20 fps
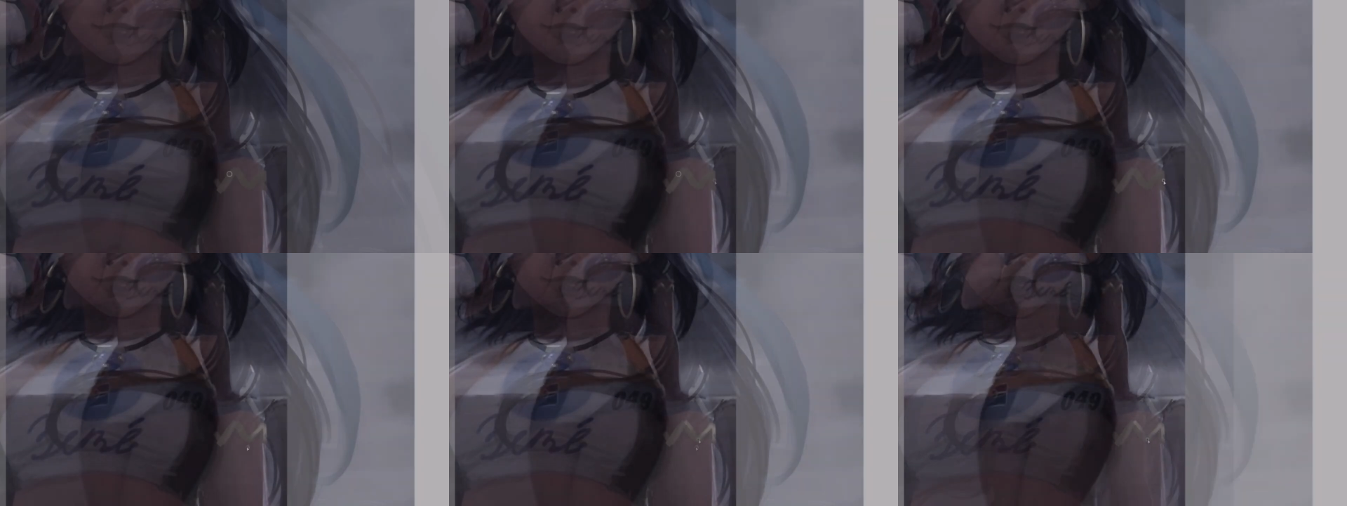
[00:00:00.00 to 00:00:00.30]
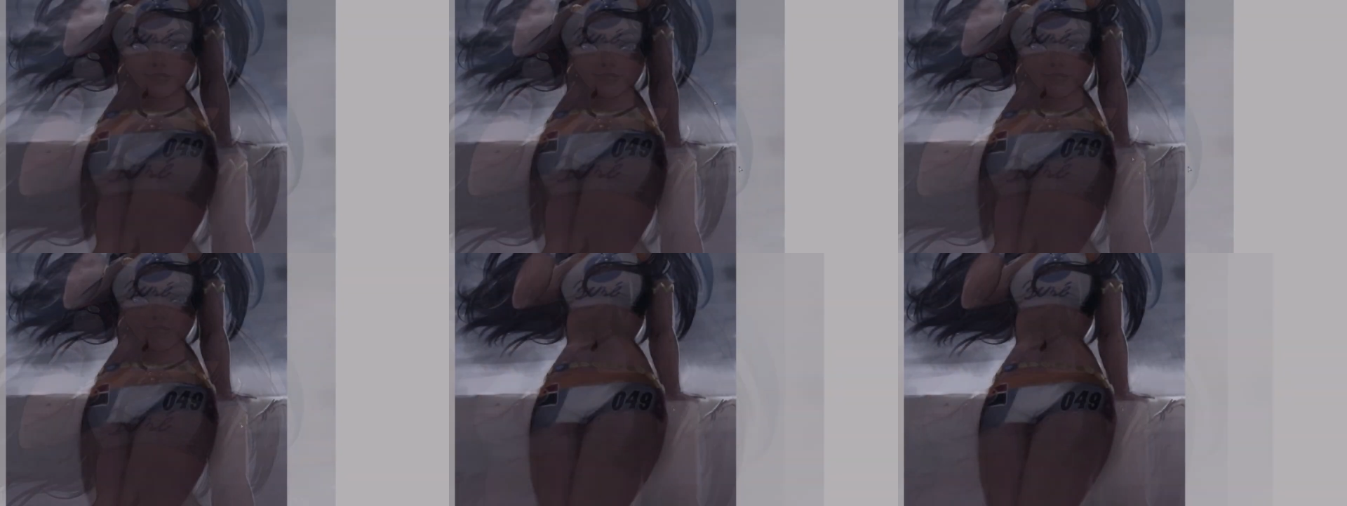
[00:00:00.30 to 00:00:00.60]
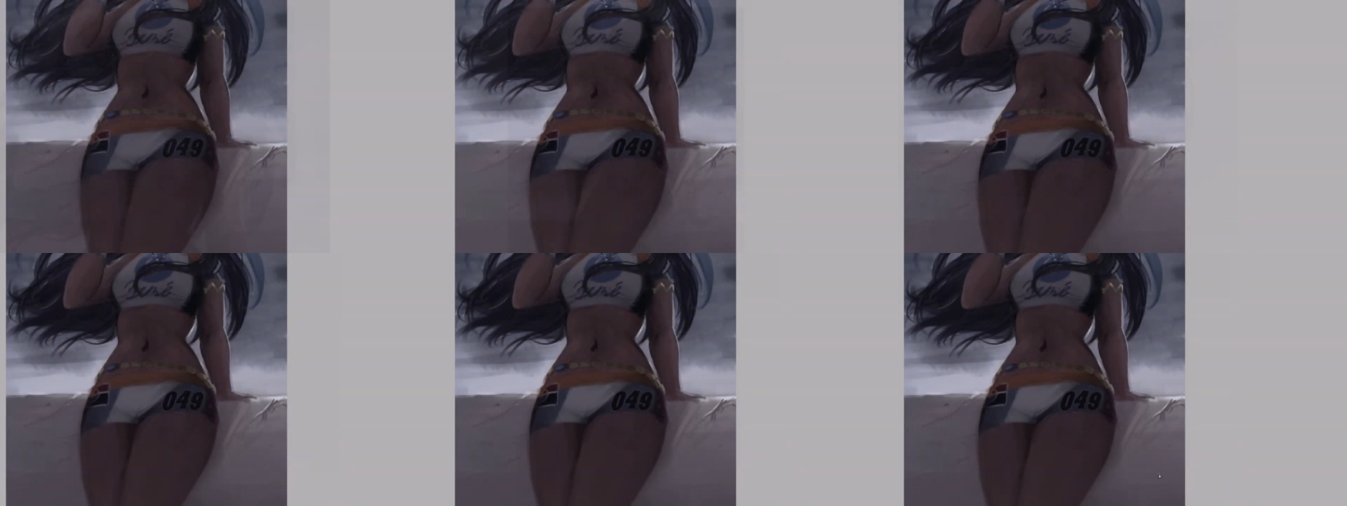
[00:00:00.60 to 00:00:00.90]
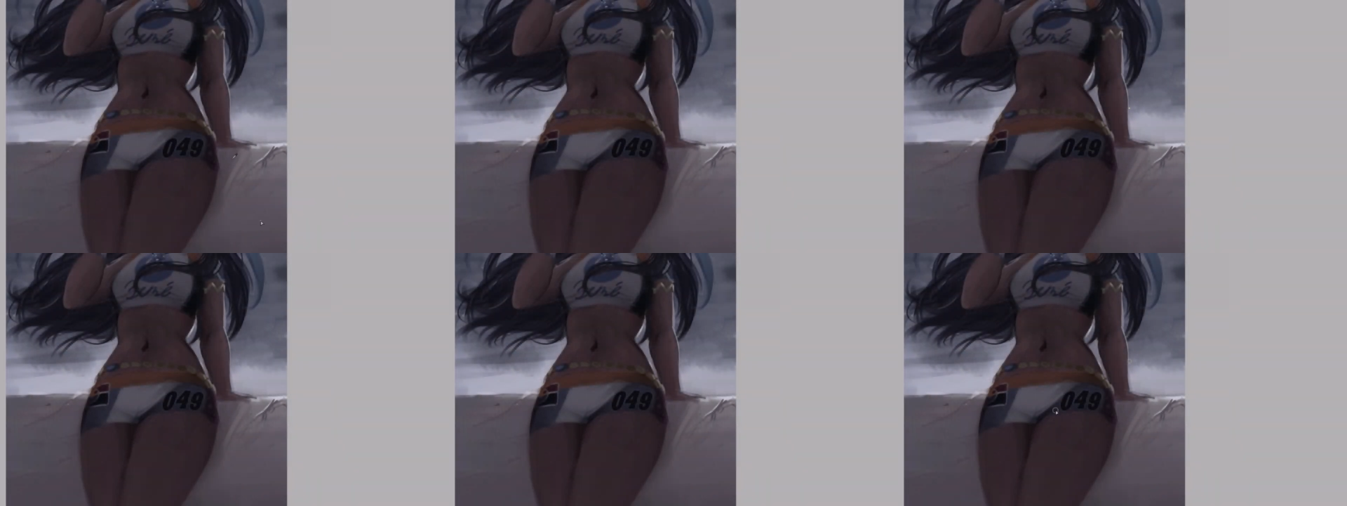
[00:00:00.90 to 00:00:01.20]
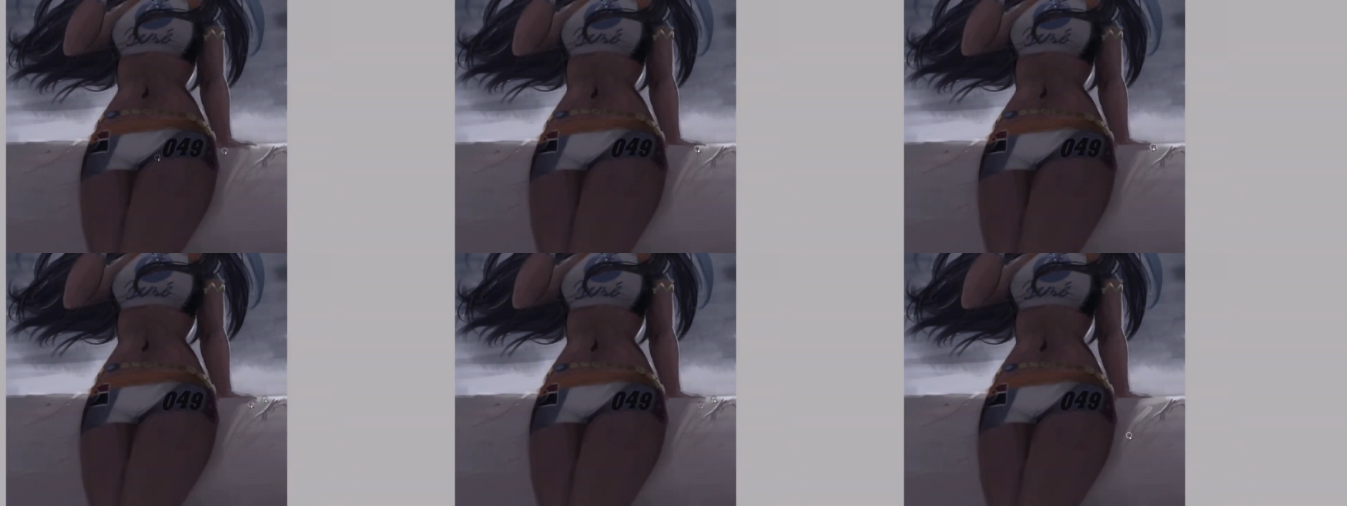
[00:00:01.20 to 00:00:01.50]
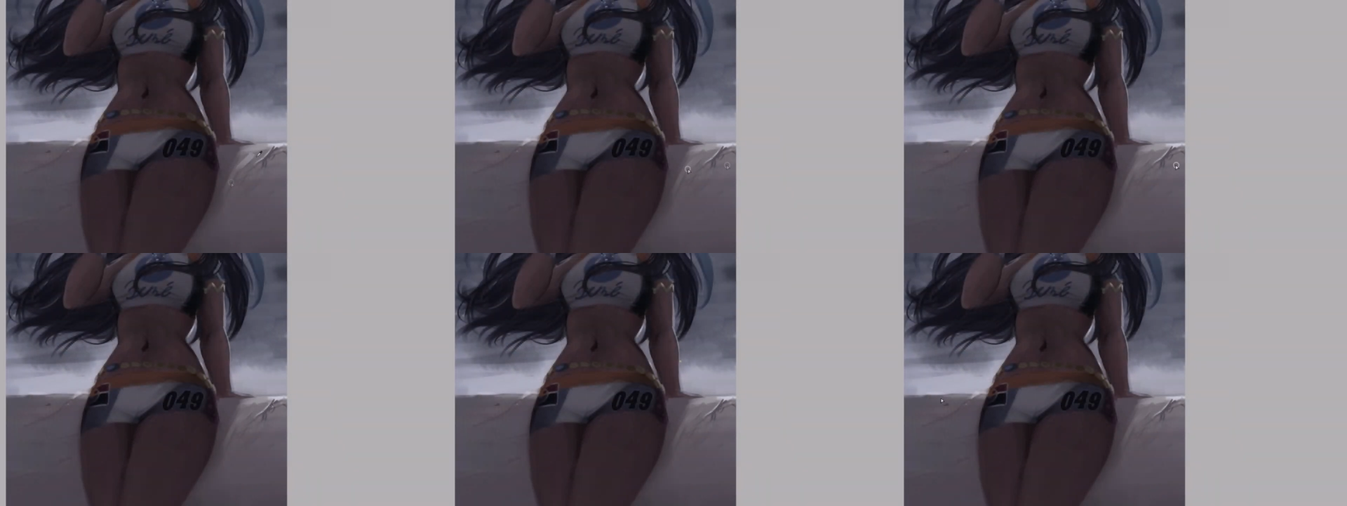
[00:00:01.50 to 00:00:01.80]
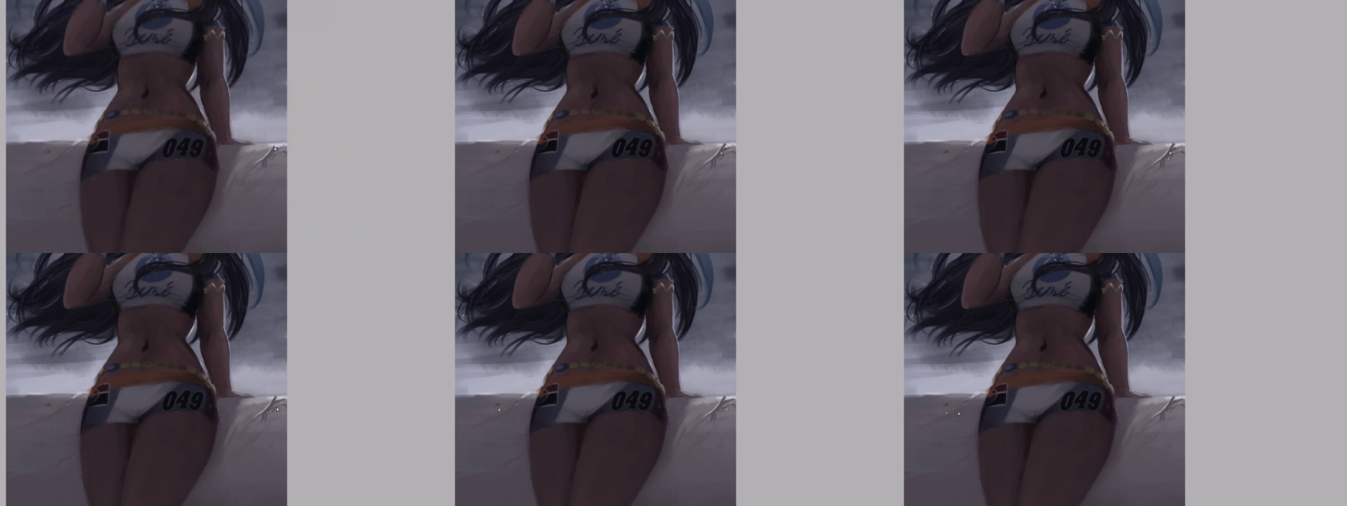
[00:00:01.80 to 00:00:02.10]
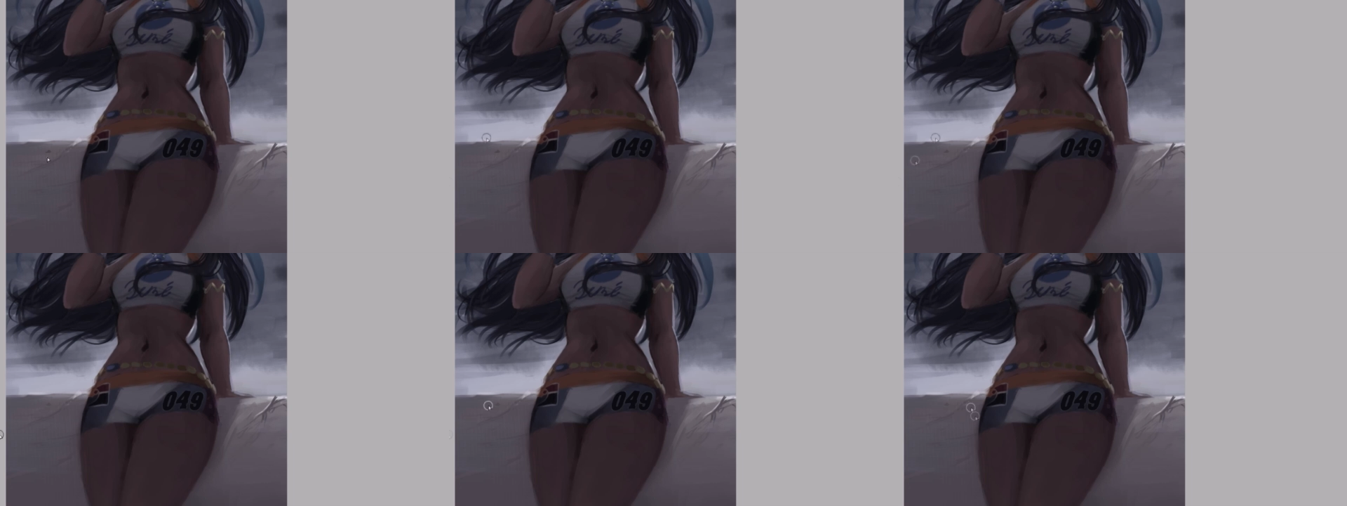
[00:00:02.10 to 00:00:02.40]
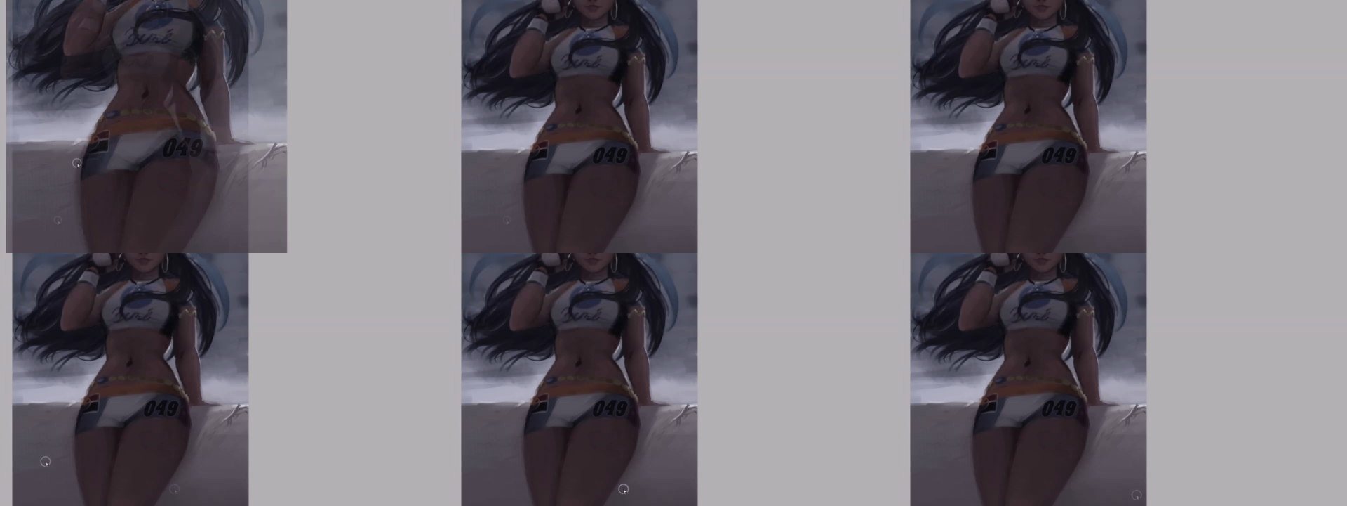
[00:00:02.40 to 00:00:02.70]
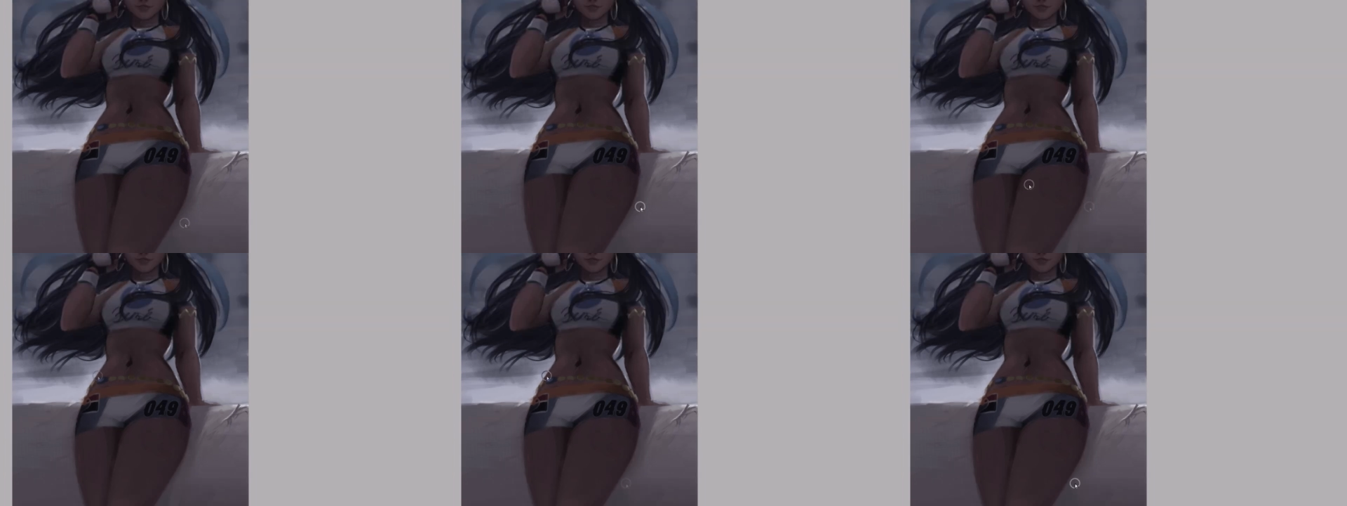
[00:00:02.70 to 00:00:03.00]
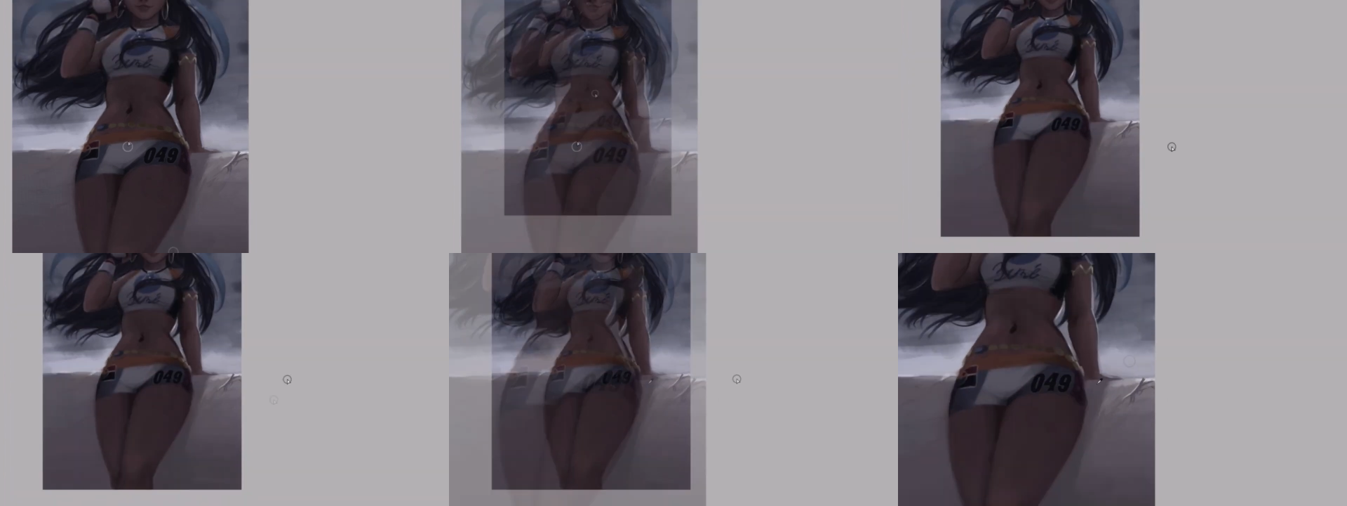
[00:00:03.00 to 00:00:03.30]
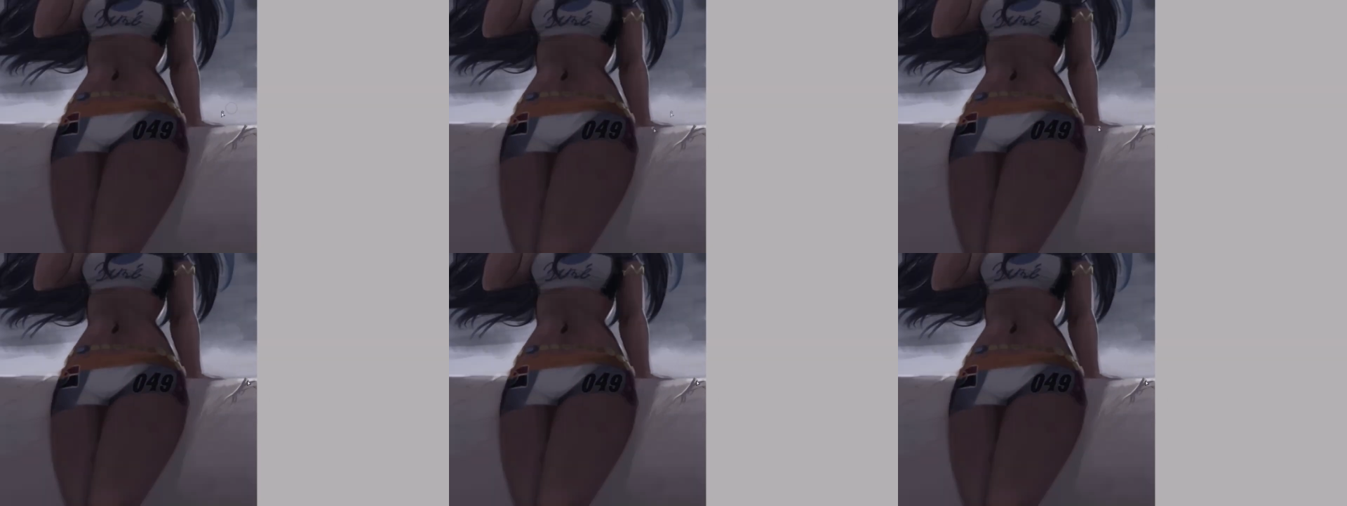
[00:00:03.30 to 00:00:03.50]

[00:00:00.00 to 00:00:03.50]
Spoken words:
(no speaker visible)